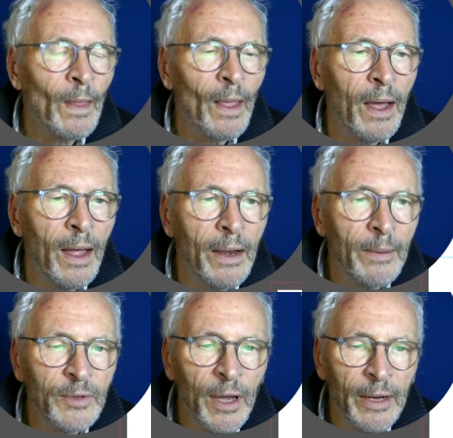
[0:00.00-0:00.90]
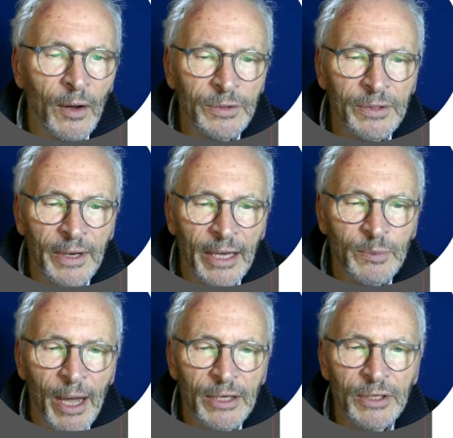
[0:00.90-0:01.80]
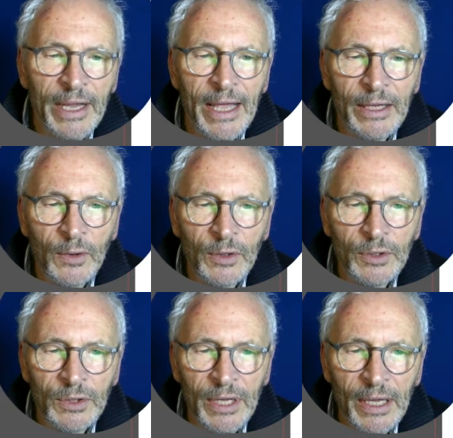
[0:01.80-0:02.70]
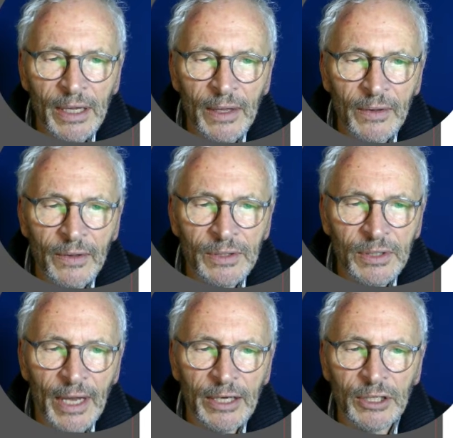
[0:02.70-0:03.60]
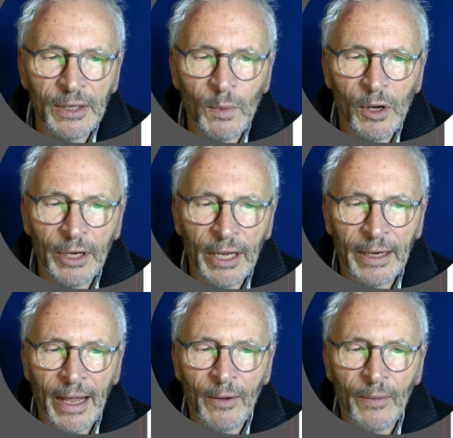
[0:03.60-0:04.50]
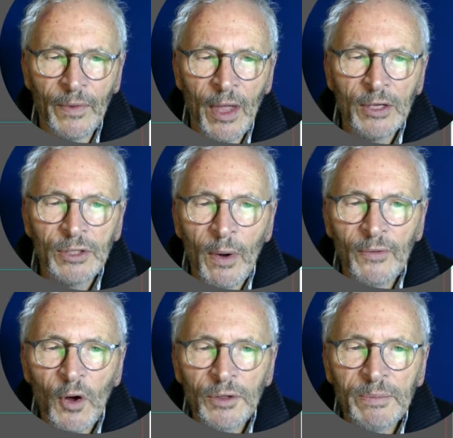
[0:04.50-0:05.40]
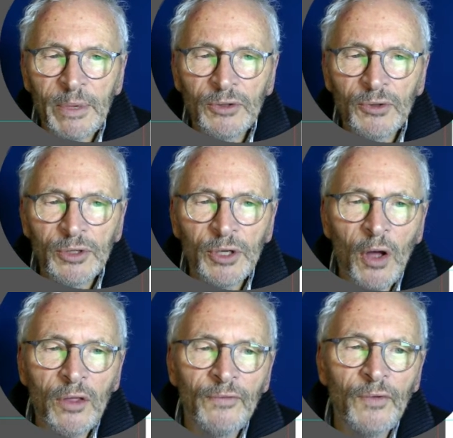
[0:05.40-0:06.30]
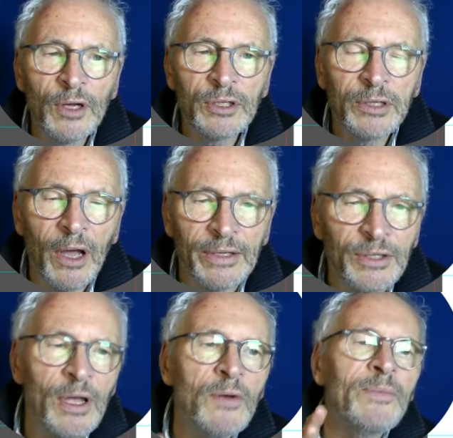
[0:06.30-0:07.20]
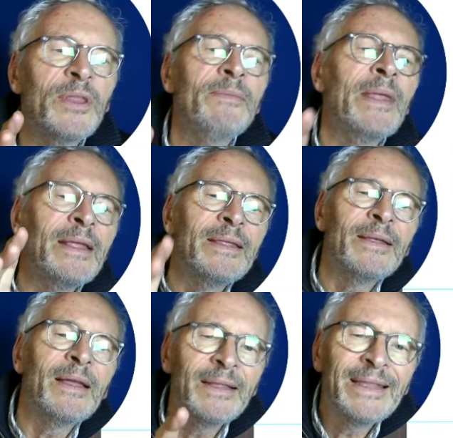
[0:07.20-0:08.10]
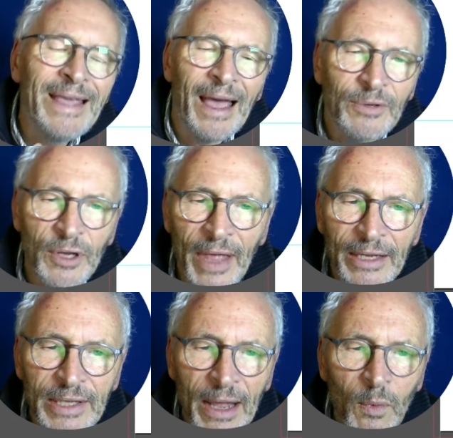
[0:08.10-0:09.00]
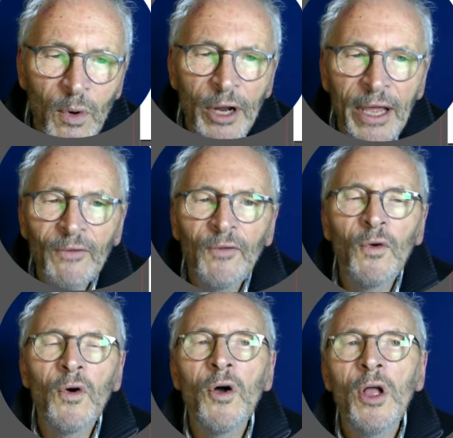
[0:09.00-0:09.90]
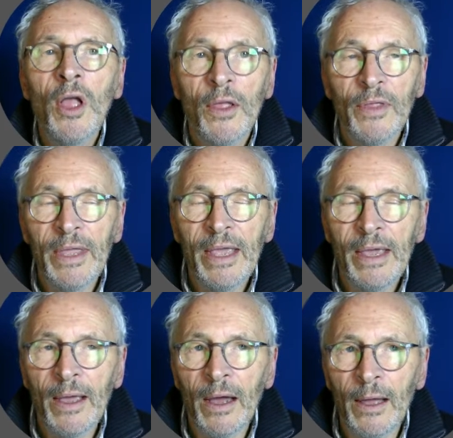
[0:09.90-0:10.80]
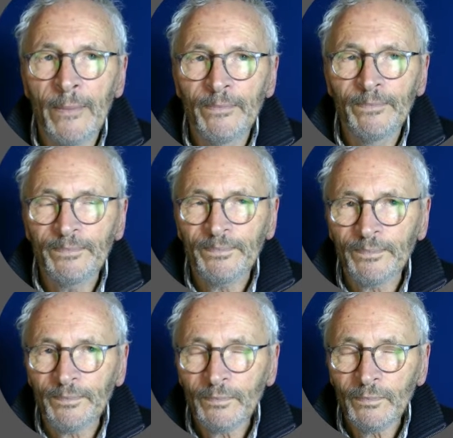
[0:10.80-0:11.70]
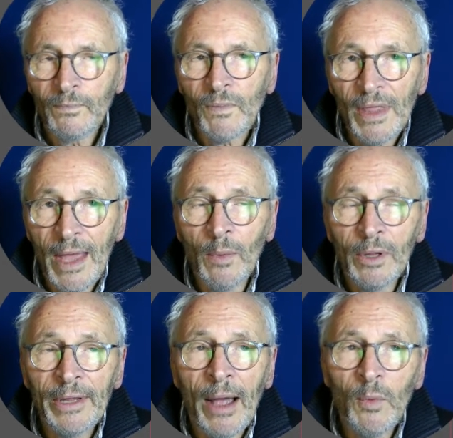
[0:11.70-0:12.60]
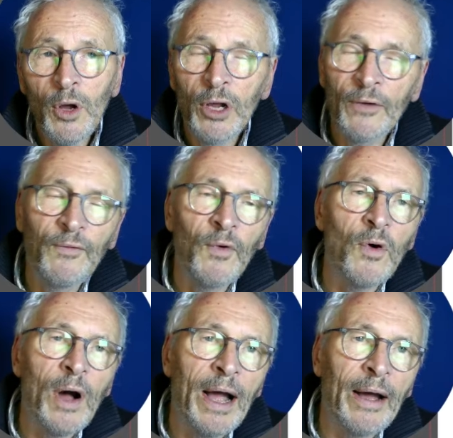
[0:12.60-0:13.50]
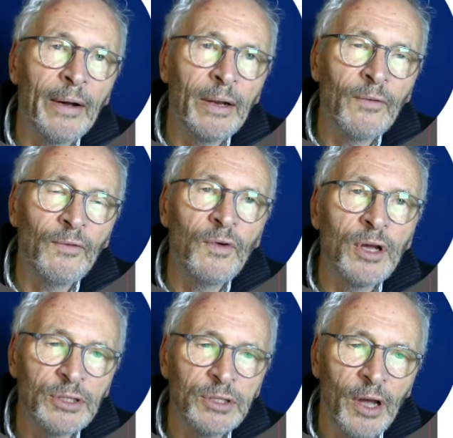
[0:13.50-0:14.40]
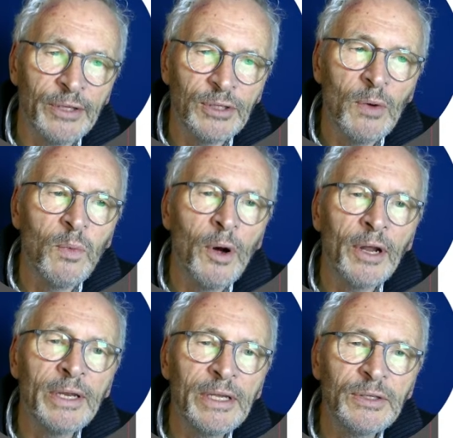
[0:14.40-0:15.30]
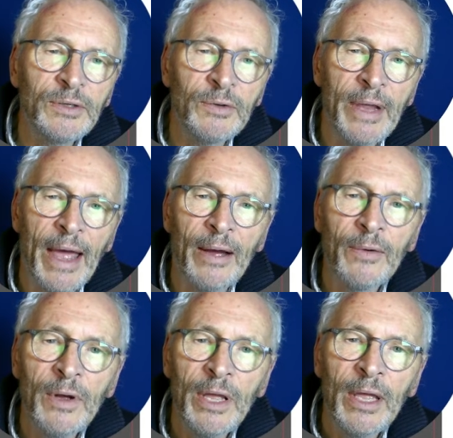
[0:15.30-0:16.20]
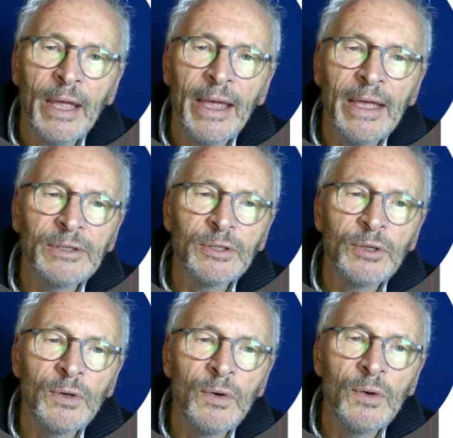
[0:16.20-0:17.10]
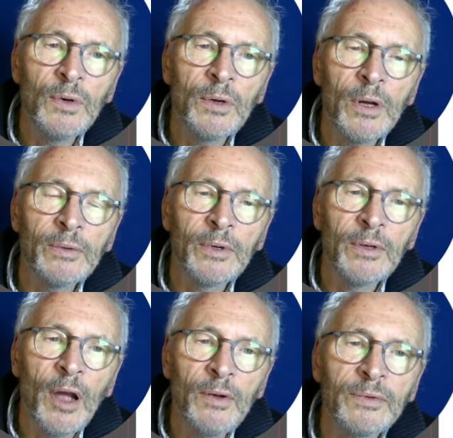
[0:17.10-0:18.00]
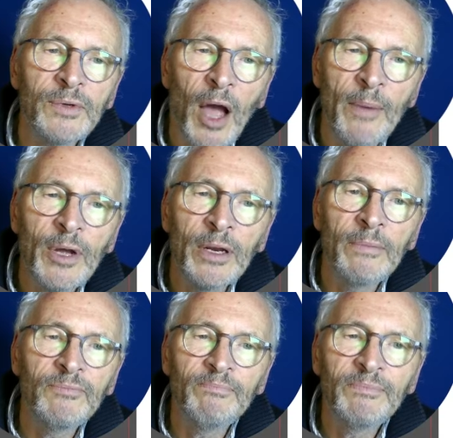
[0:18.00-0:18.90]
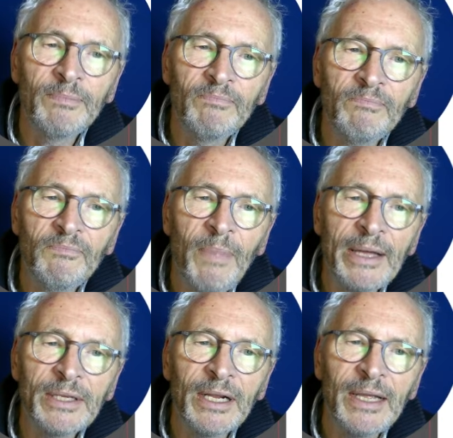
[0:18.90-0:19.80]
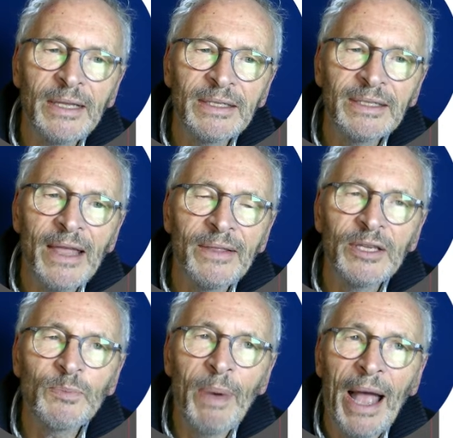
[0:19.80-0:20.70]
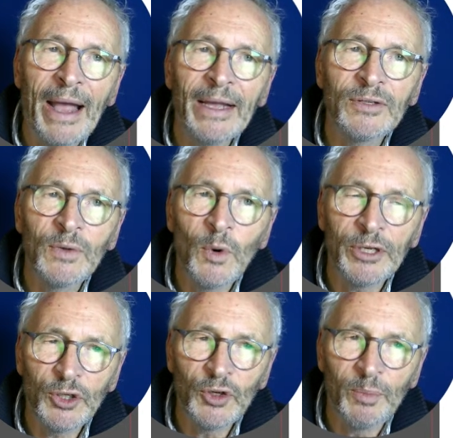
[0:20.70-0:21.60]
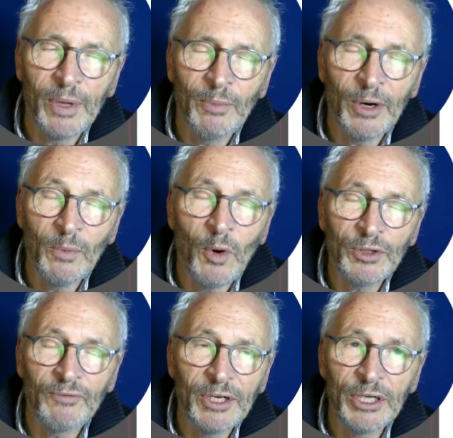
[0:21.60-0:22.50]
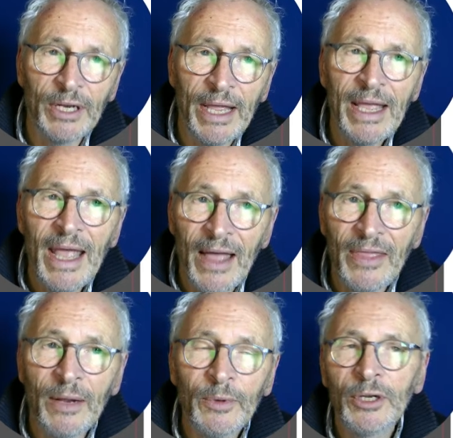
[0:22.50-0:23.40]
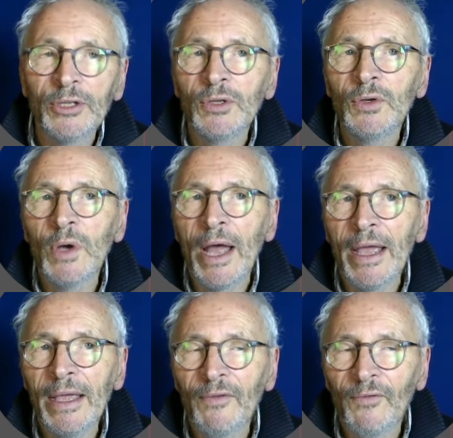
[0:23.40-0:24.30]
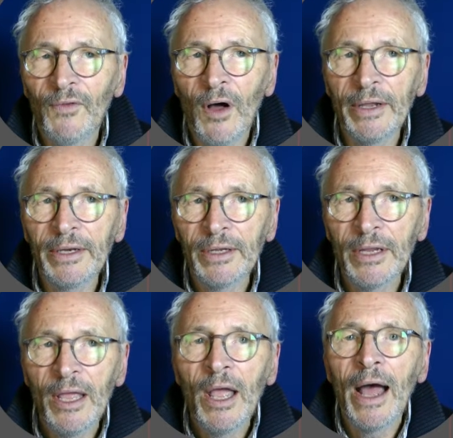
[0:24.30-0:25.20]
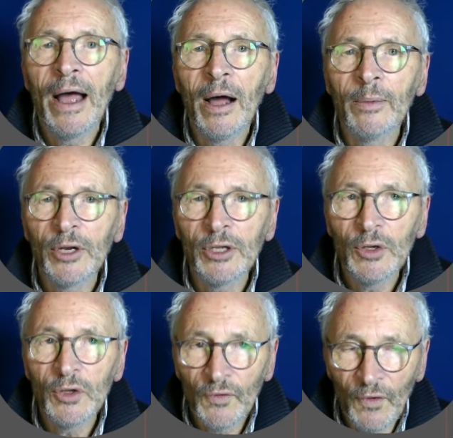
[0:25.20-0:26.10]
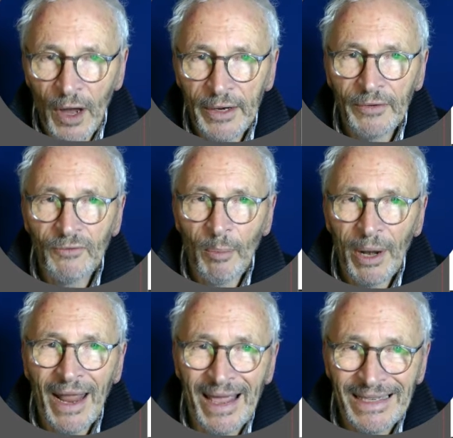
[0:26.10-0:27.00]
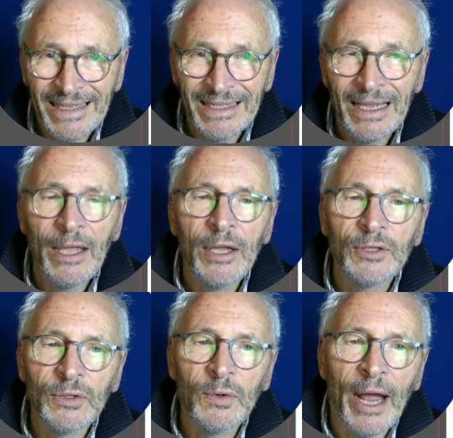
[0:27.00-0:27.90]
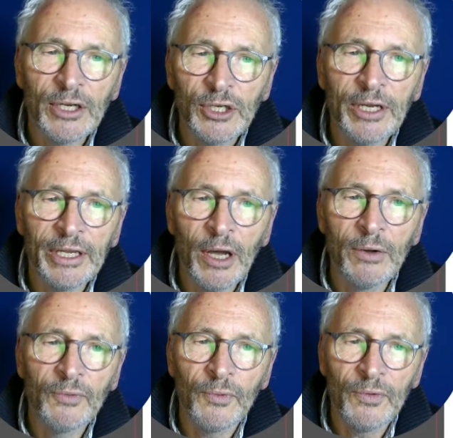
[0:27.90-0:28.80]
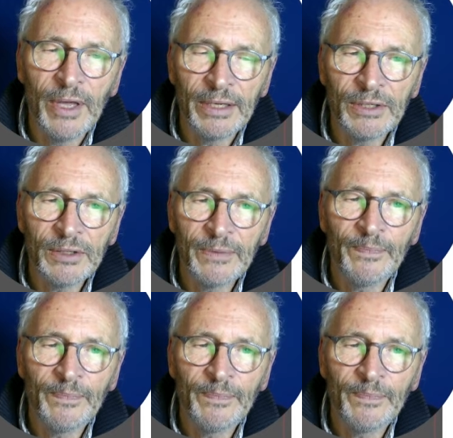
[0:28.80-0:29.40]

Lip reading: I'm going on to the next page, and here you can see this is actually working now. So I've got Demetrius on the first line. So yeah, so that's now working for the that will now work for our verse line. So what I need to do now is to go, I'm going to basically set this back to what it should be, what it was originally, and then I'm going to do a find, I'm going to use find and replace to actually go through this